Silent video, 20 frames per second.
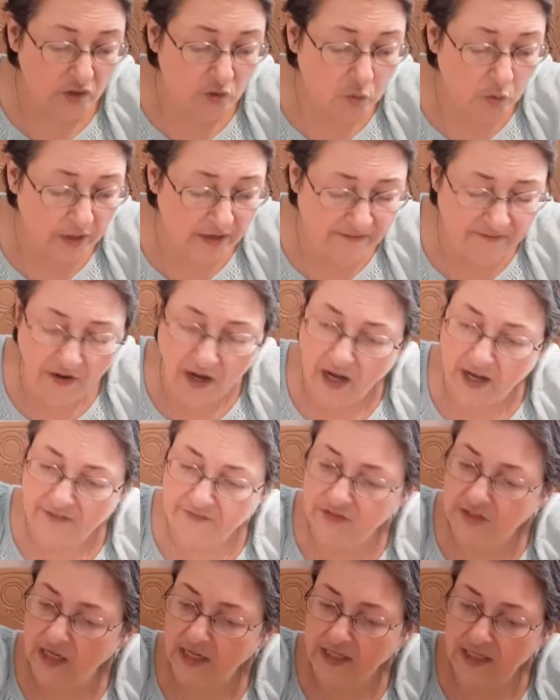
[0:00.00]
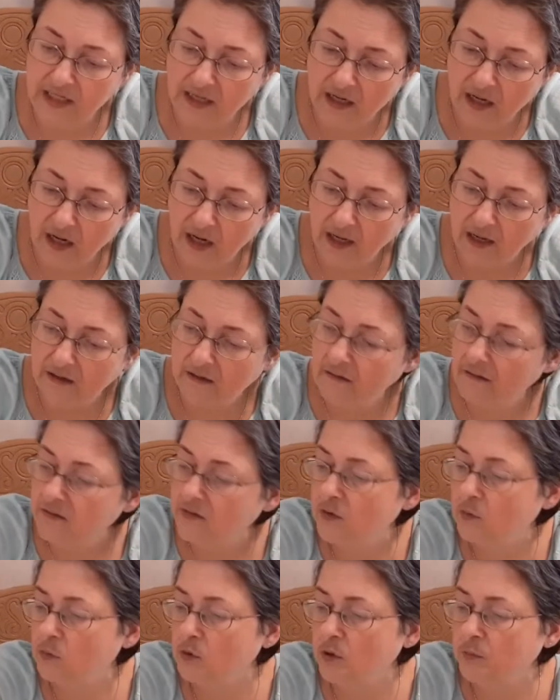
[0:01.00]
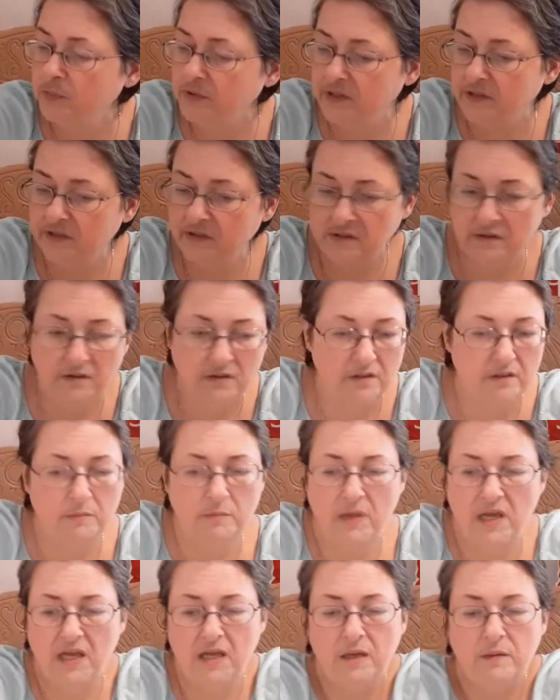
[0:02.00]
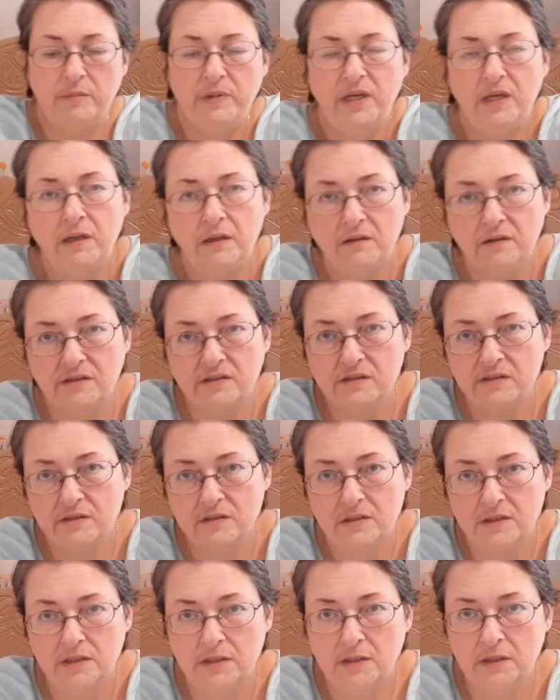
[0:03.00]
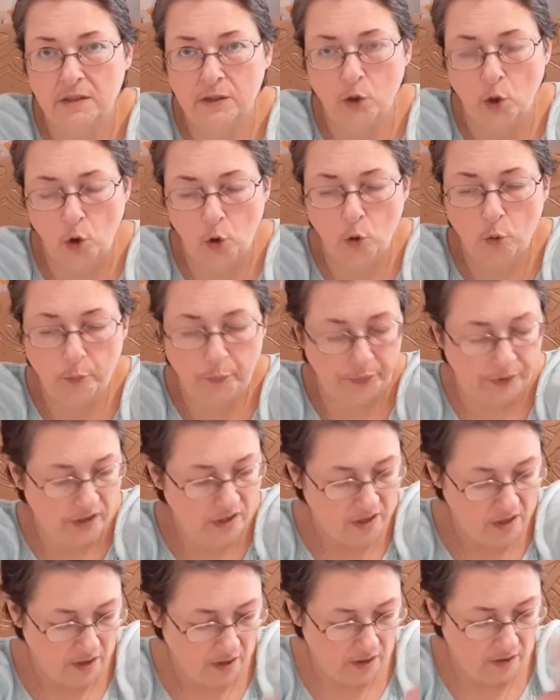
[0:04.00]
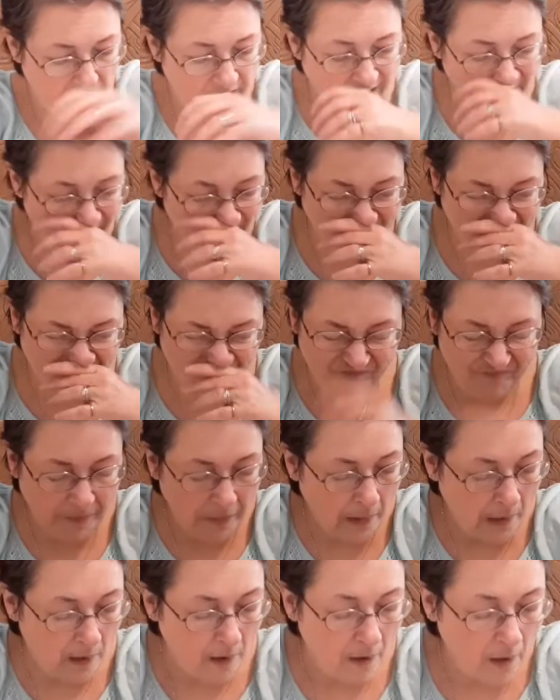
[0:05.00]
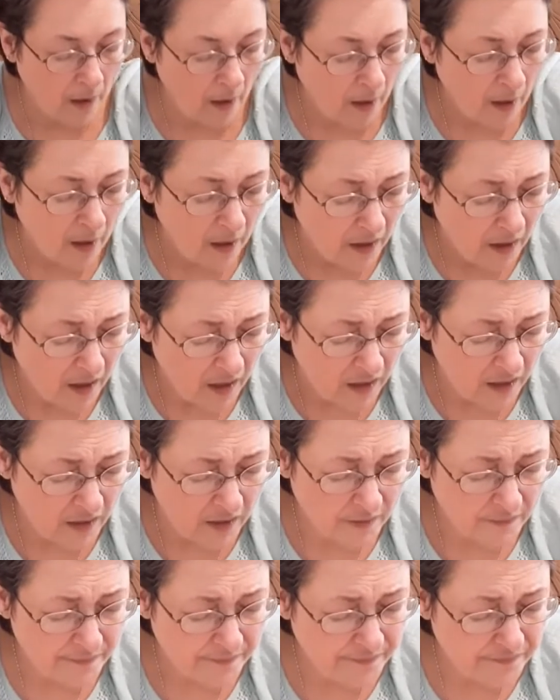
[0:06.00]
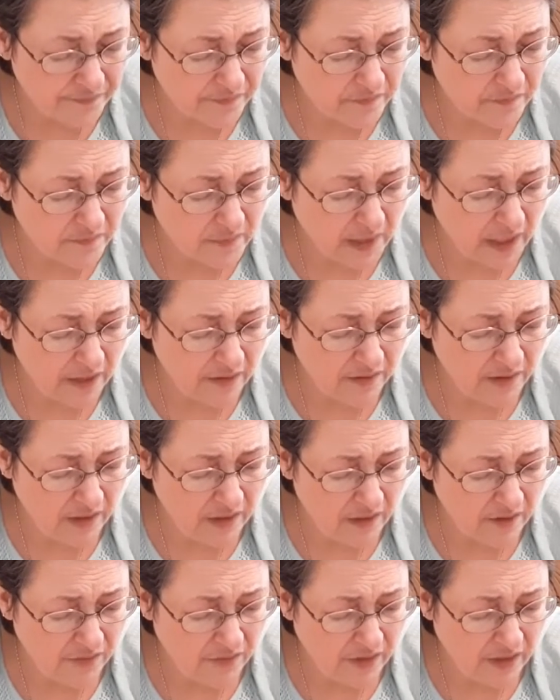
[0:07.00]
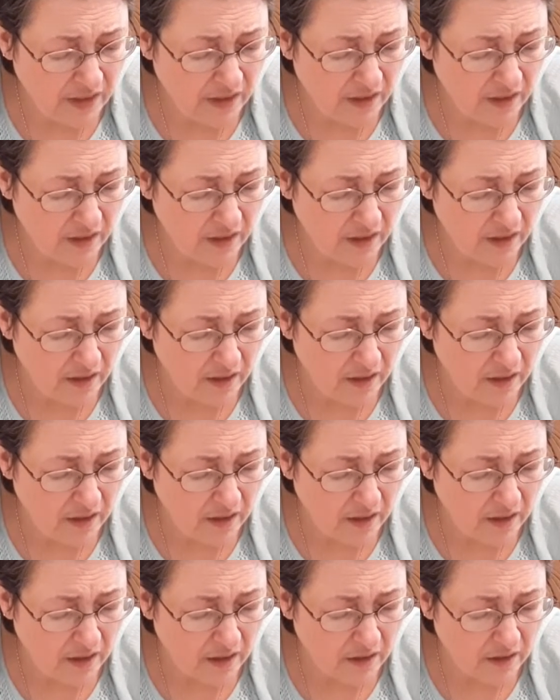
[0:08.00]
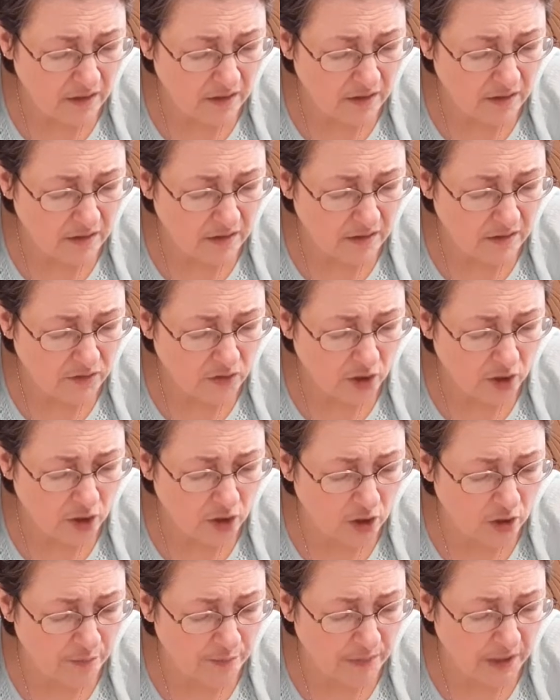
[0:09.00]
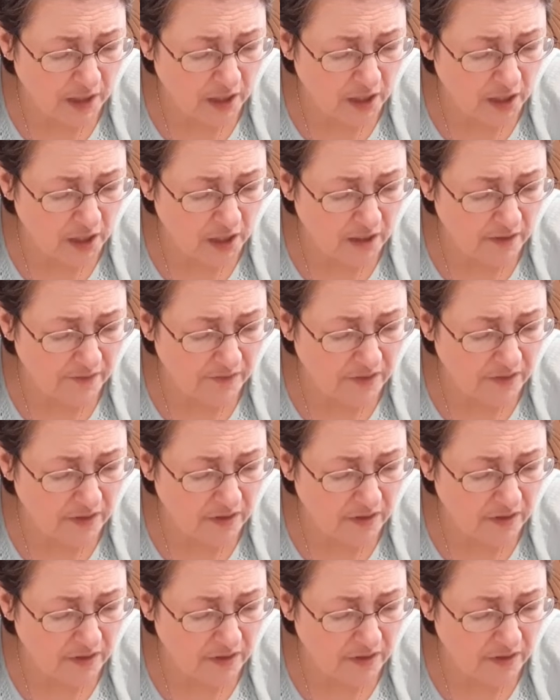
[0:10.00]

twenty-five ninety-nine. So we're gonna put this in the maybe, and this isn't in the nope. All right. Um, and then the dark mauve